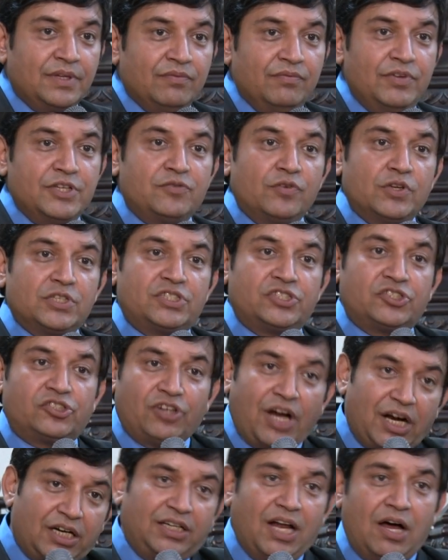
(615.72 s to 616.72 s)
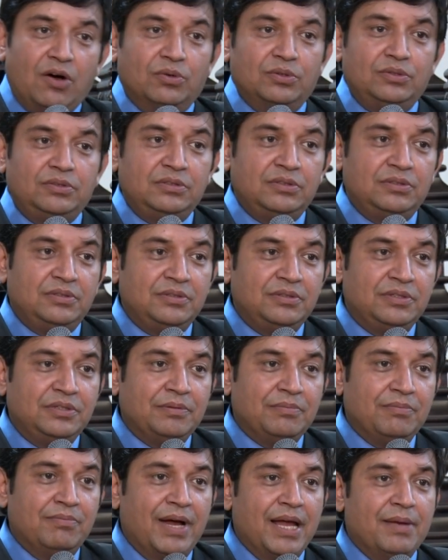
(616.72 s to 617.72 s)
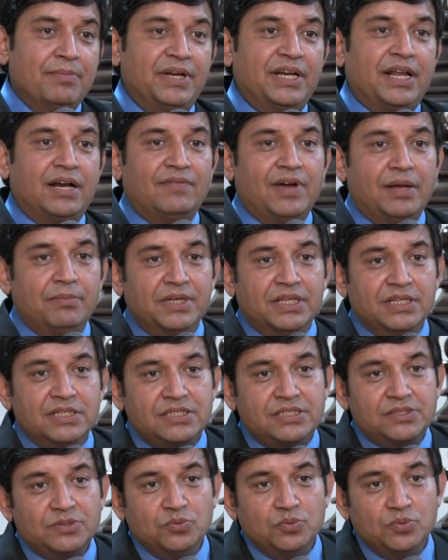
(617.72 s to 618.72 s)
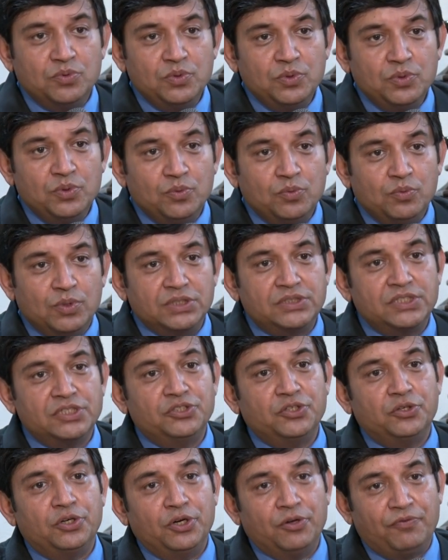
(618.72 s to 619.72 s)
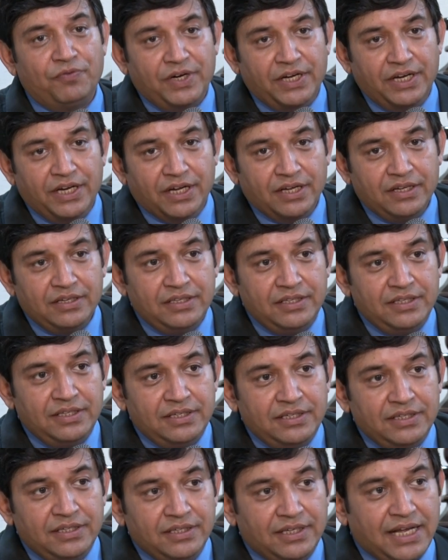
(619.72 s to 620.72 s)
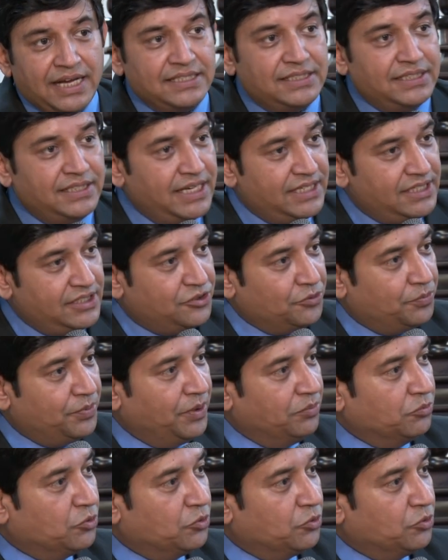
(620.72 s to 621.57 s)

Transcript: which was struck down by Minerva Mills versus Union of India, 1987,